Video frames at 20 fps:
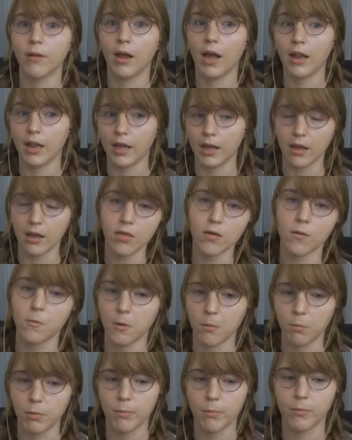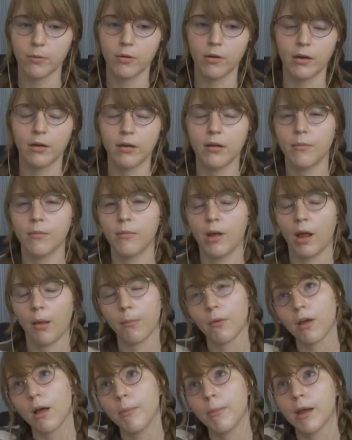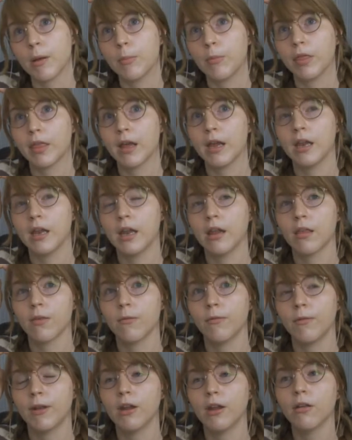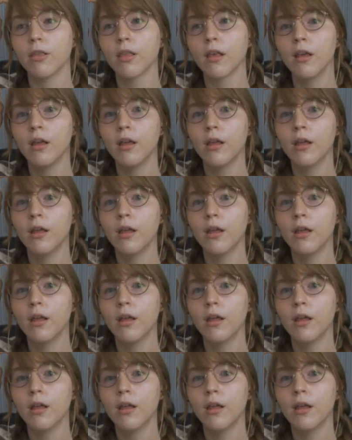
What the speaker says: I like interviewing people and coming up with ideas for videos.